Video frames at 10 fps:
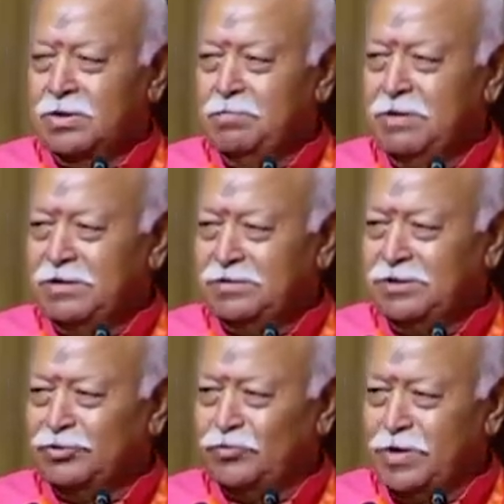all the
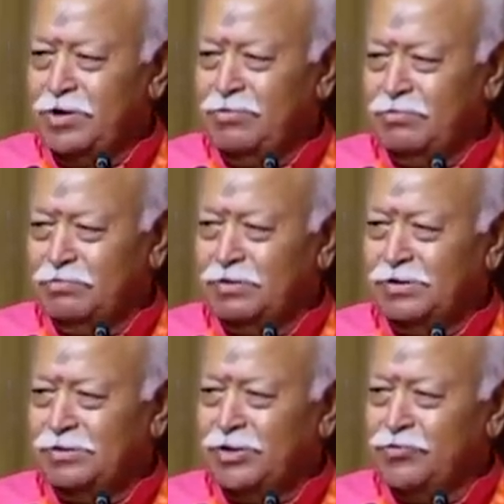blessings we have
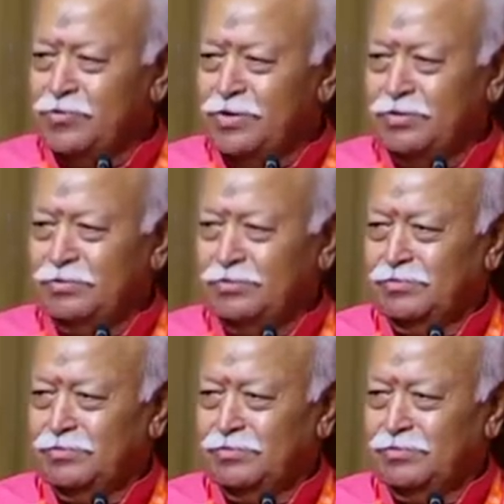received,